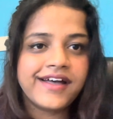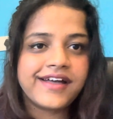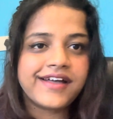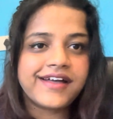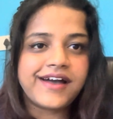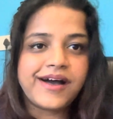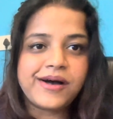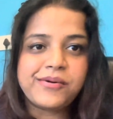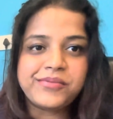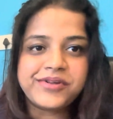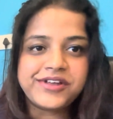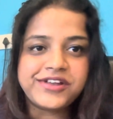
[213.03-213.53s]

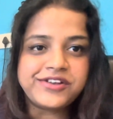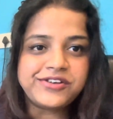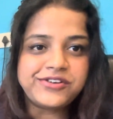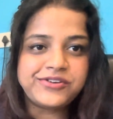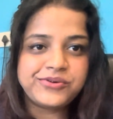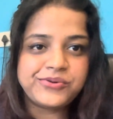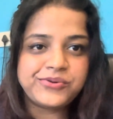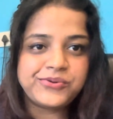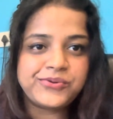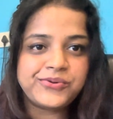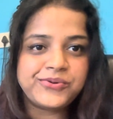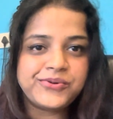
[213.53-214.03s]
coming
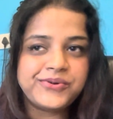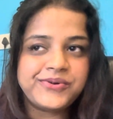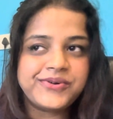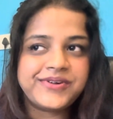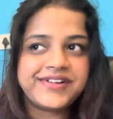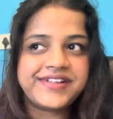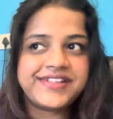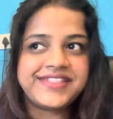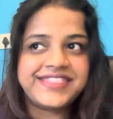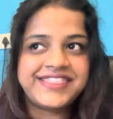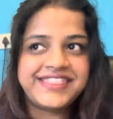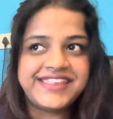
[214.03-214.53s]
to
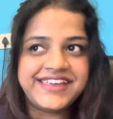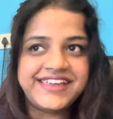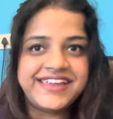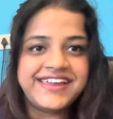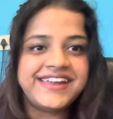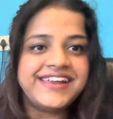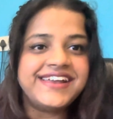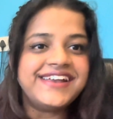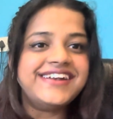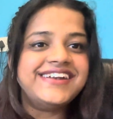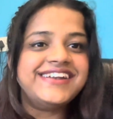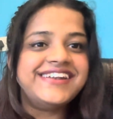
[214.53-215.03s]

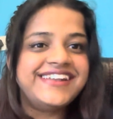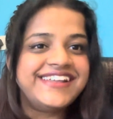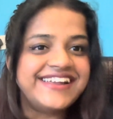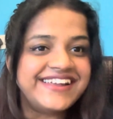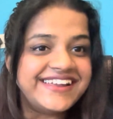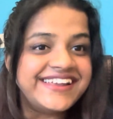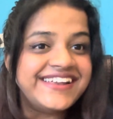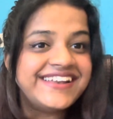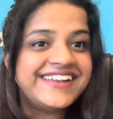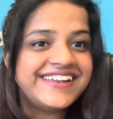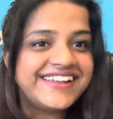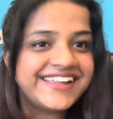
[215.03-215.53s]
the
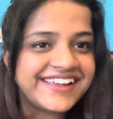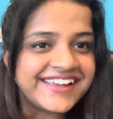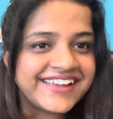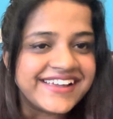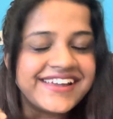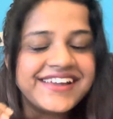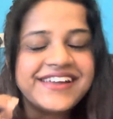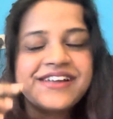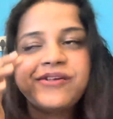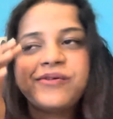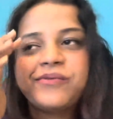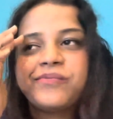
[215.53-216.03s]
D
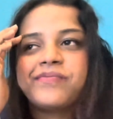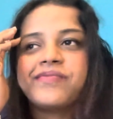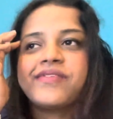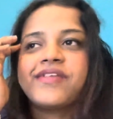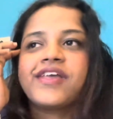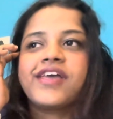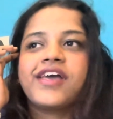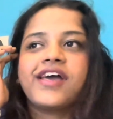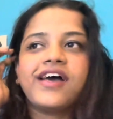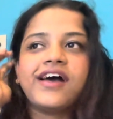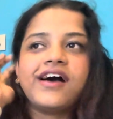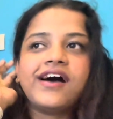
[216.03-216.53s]
day,
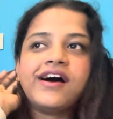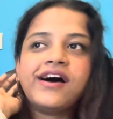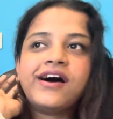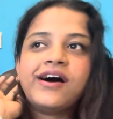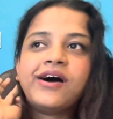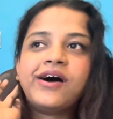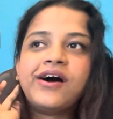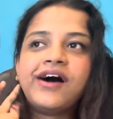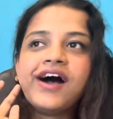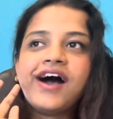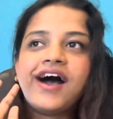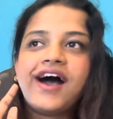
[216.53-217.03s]

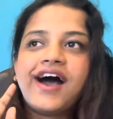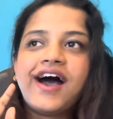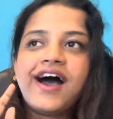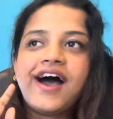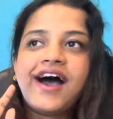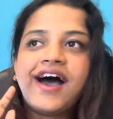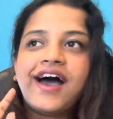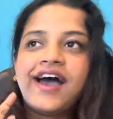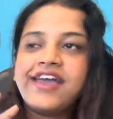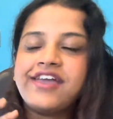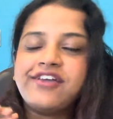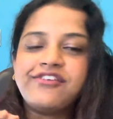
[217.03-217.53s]
uh,
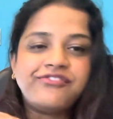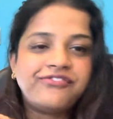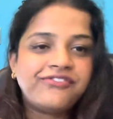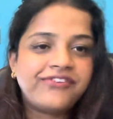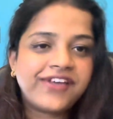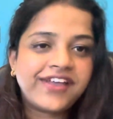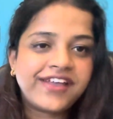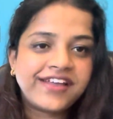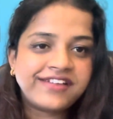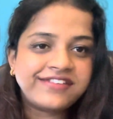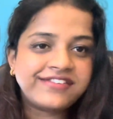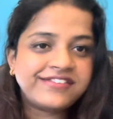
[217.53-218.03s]
I
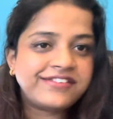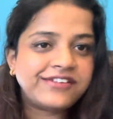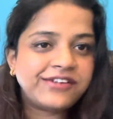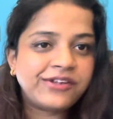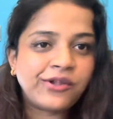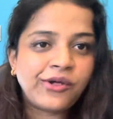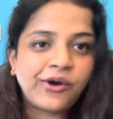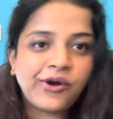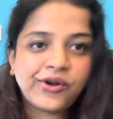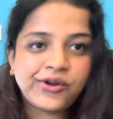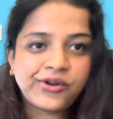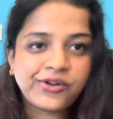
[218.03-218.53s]
faced
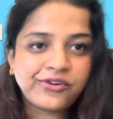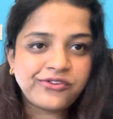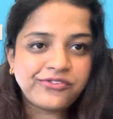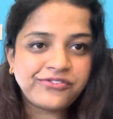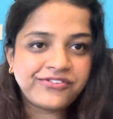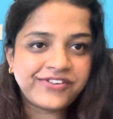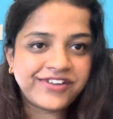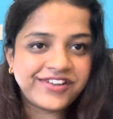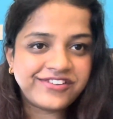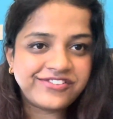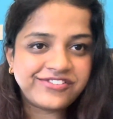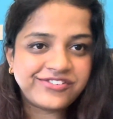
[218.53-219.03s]
lot
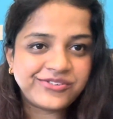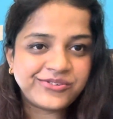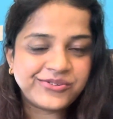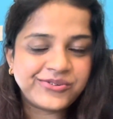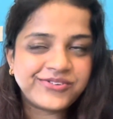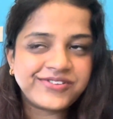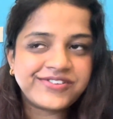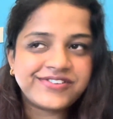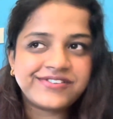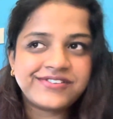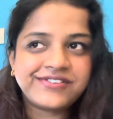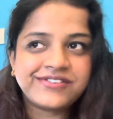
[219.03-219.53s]
of
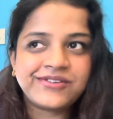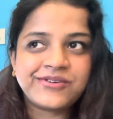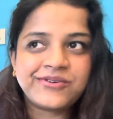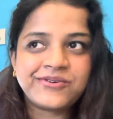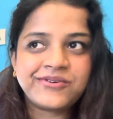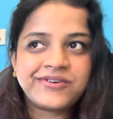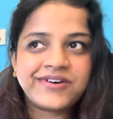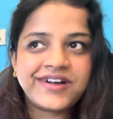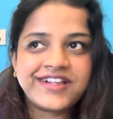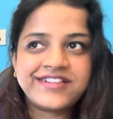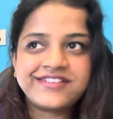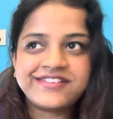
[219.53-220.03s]
issues.
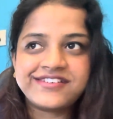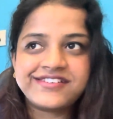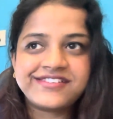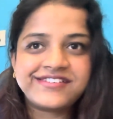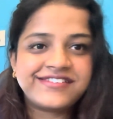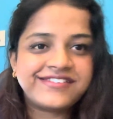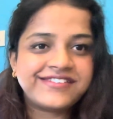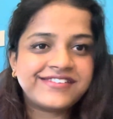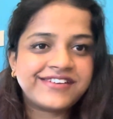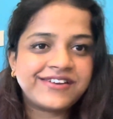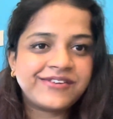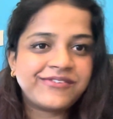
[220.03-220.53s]
So I'll
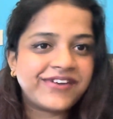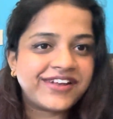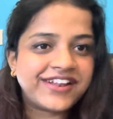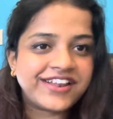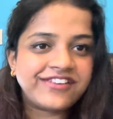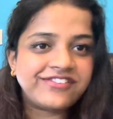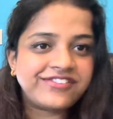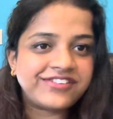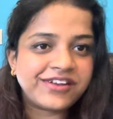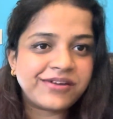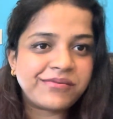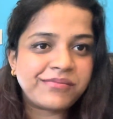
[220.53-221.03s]
just
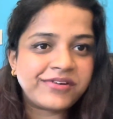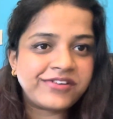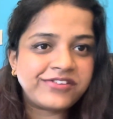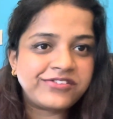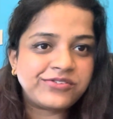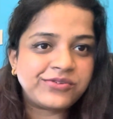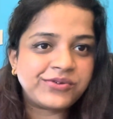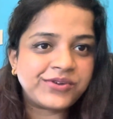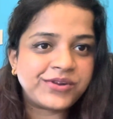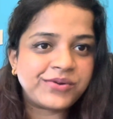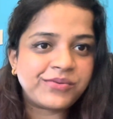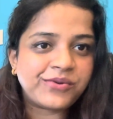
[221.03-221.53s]
quickly share my
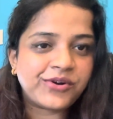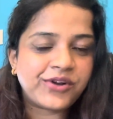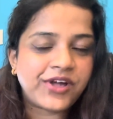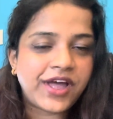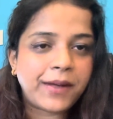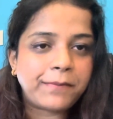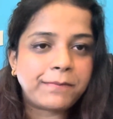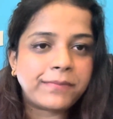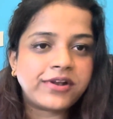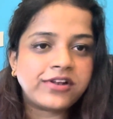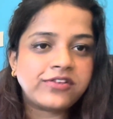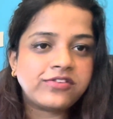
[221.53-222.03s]
story what
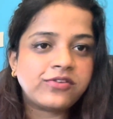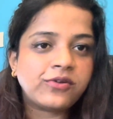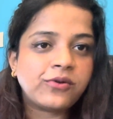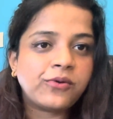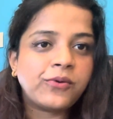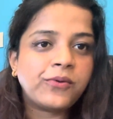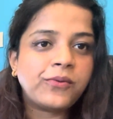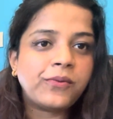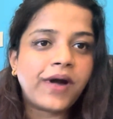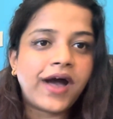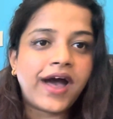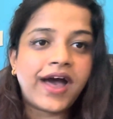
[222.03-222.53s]
happened.
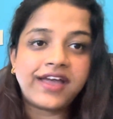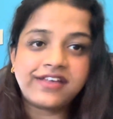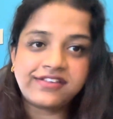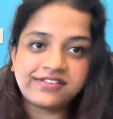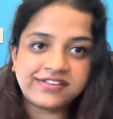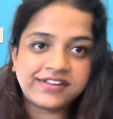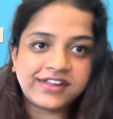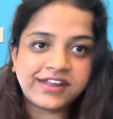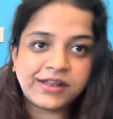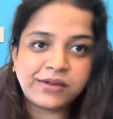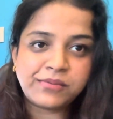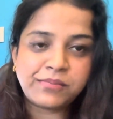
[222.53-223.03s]
So I
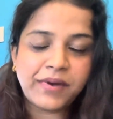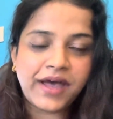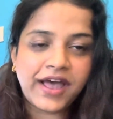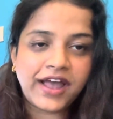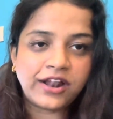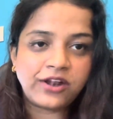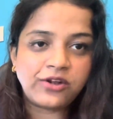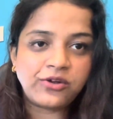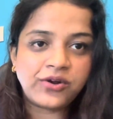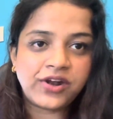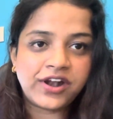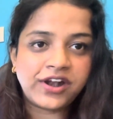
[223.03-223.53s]
stay in
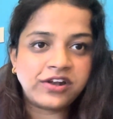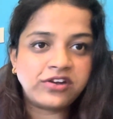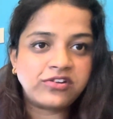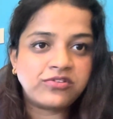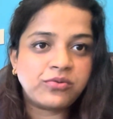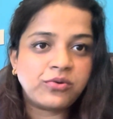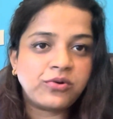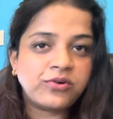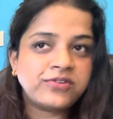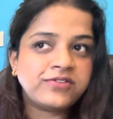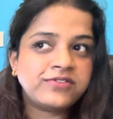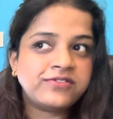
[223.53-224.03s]
Bangalore and it
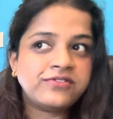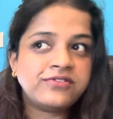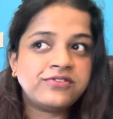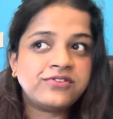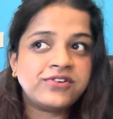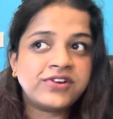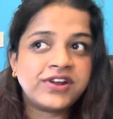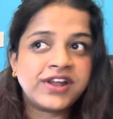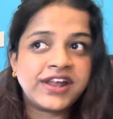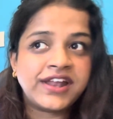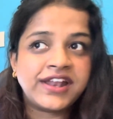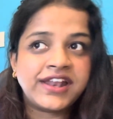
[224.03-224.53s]
was
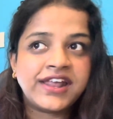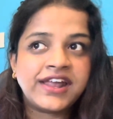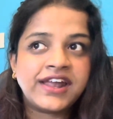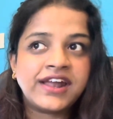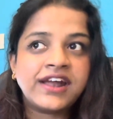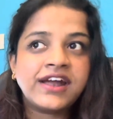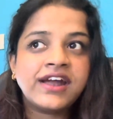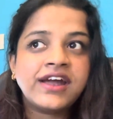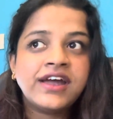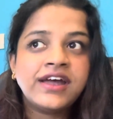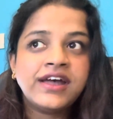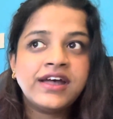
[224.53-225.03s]

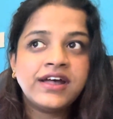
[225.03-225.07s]
raining